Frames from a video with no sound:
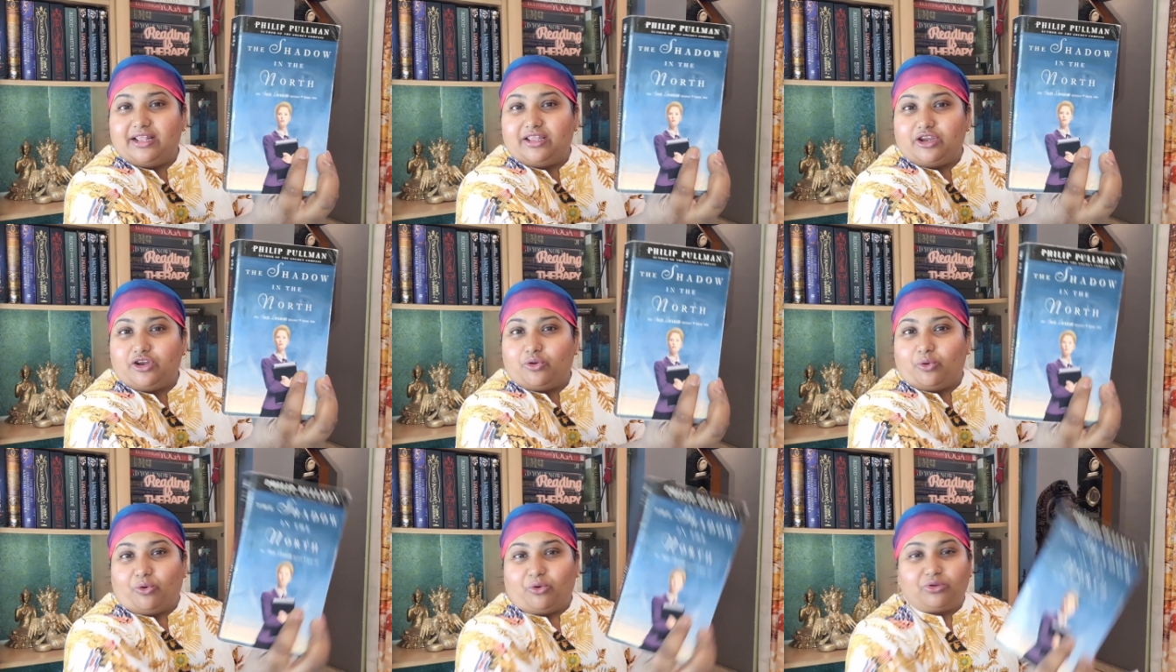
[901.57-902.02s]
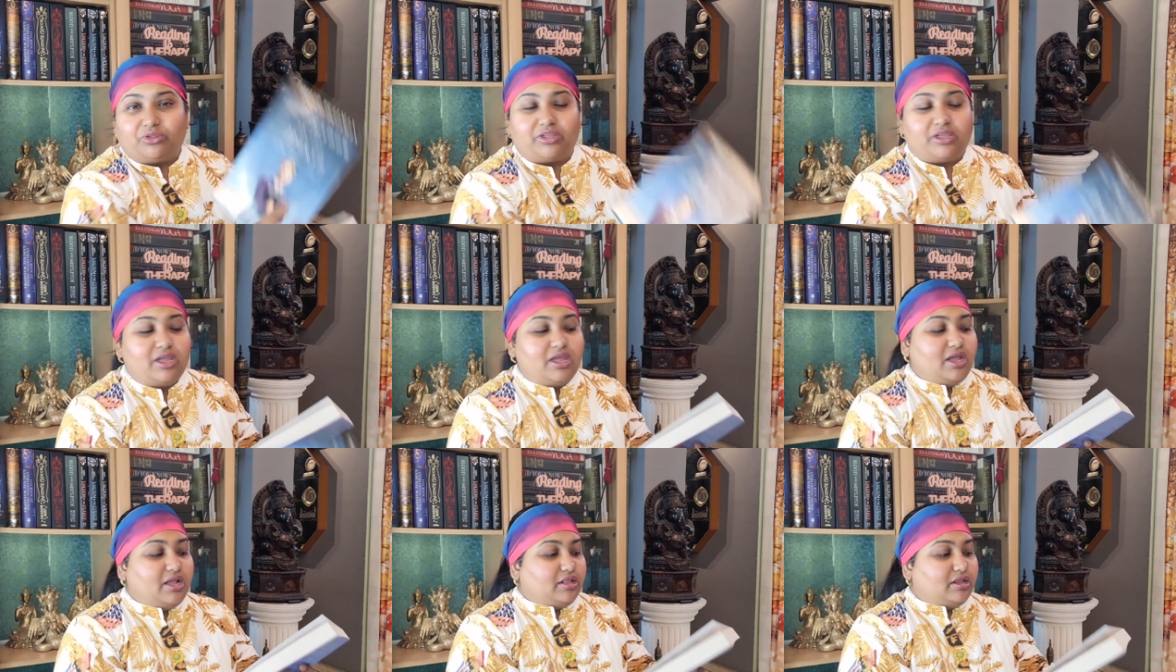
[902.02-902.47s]
in the
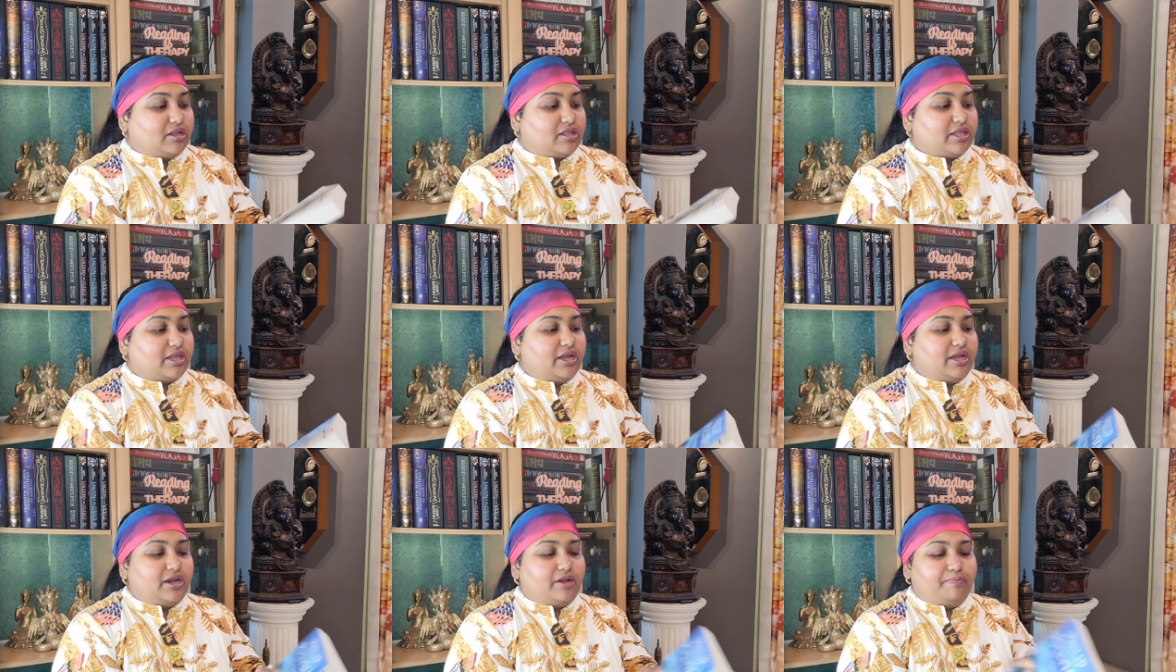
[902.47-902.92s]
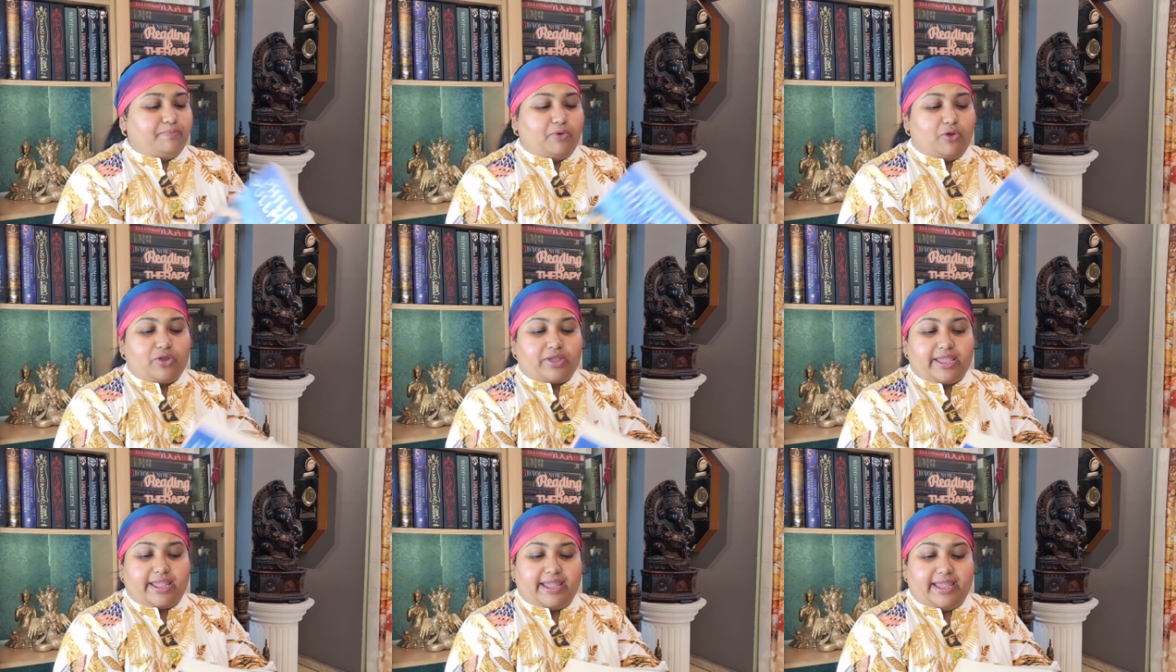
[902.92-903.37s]
North. The third
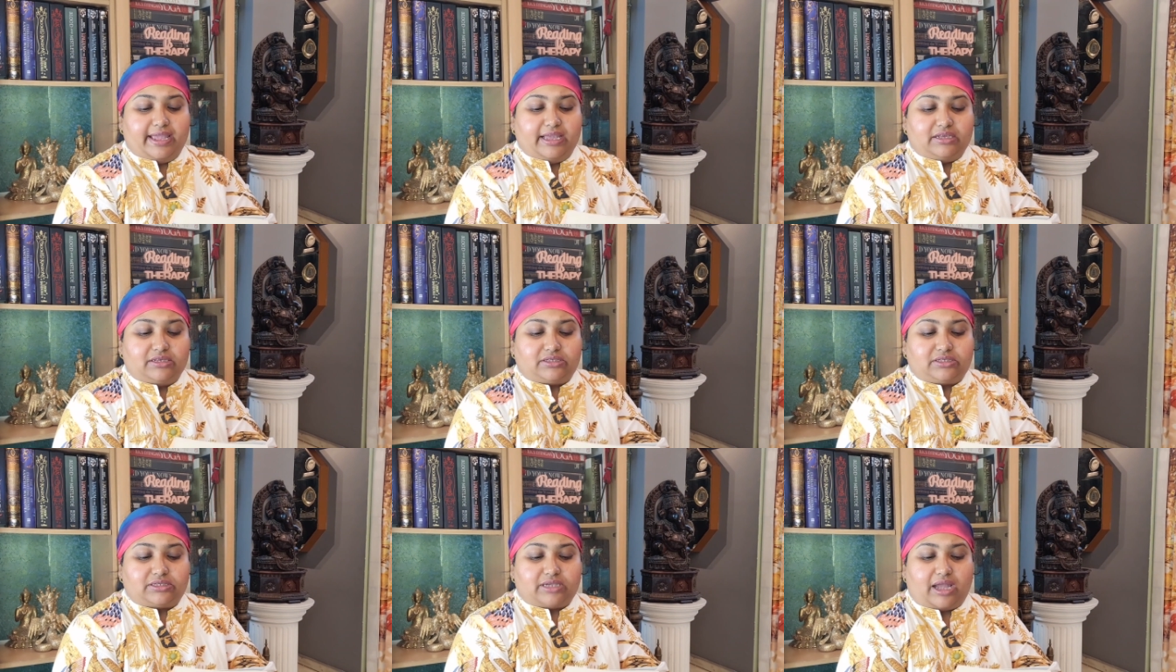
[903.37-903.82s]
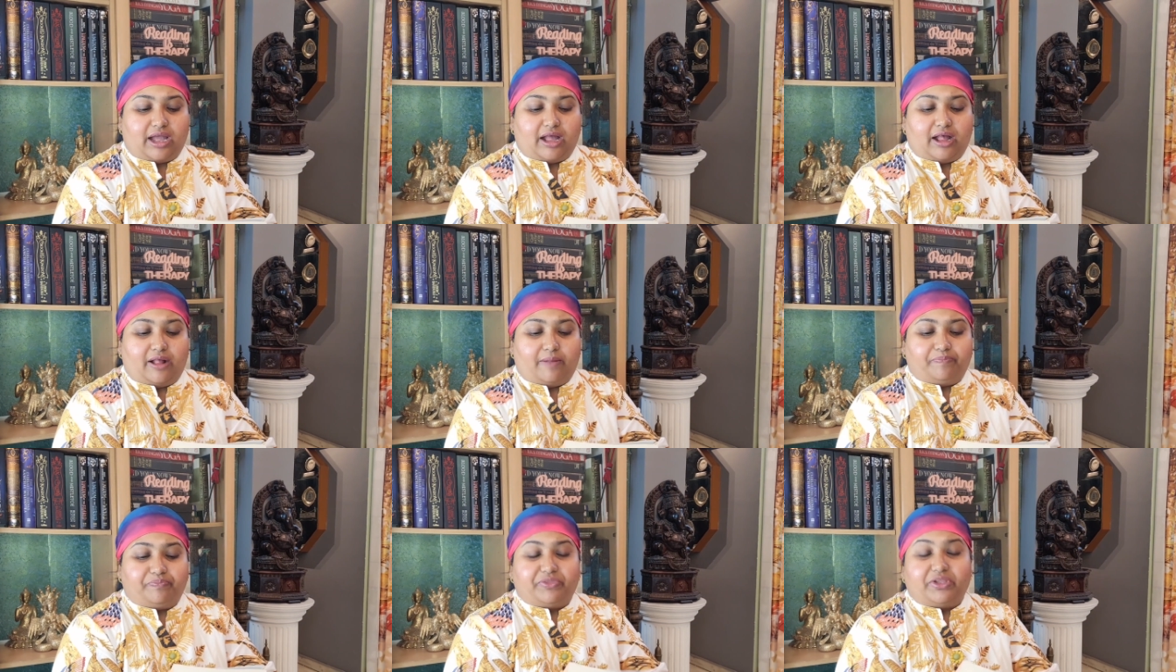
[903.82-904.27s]
book is
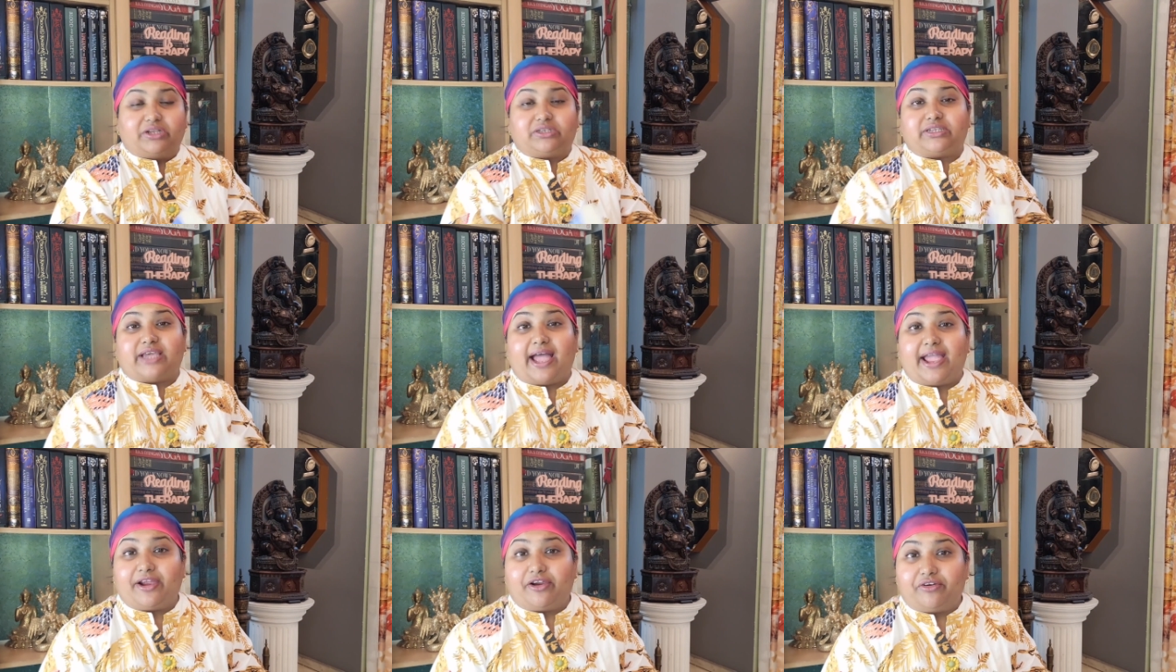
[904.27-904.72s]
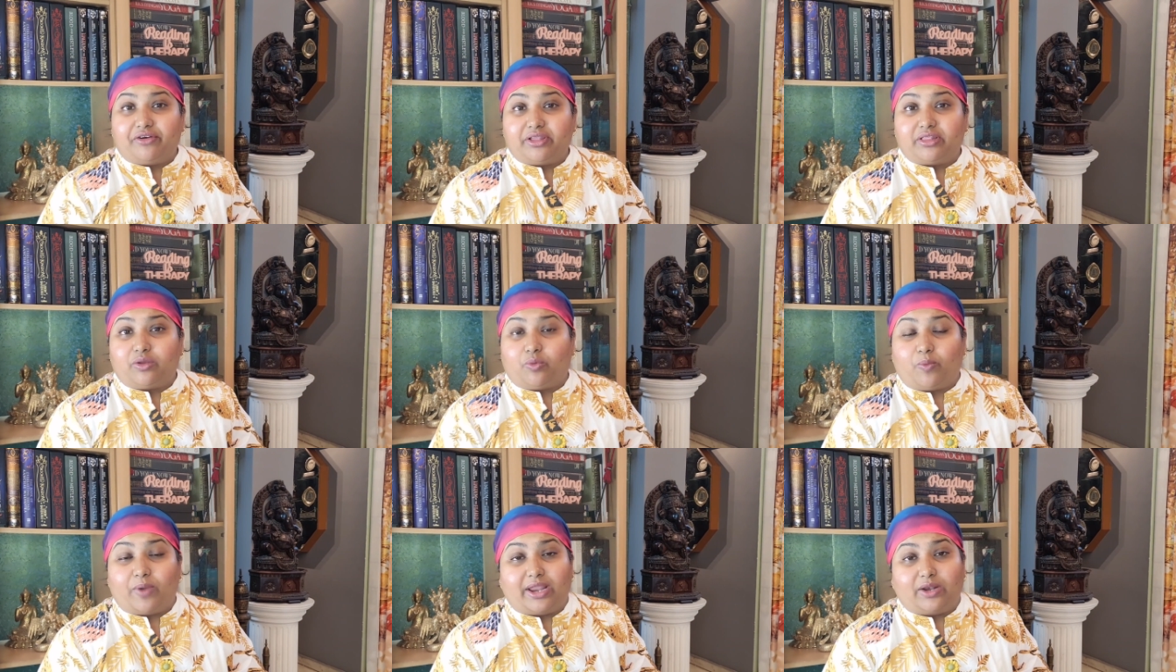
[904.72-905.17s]
A Tiger
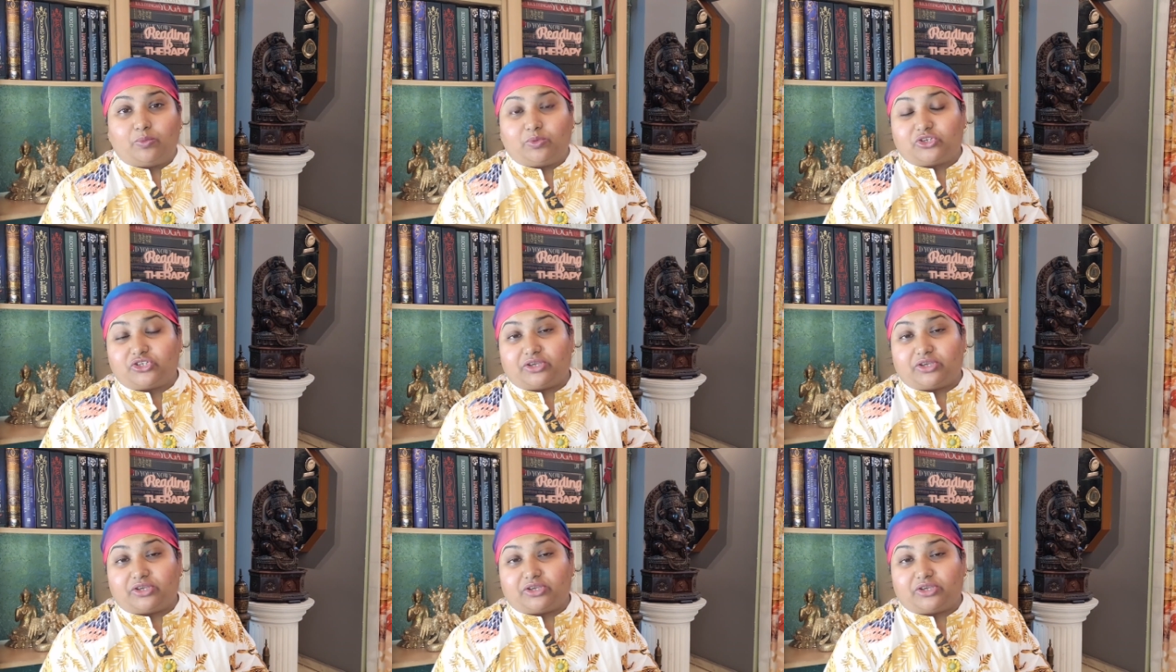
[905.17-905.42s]
in the Well,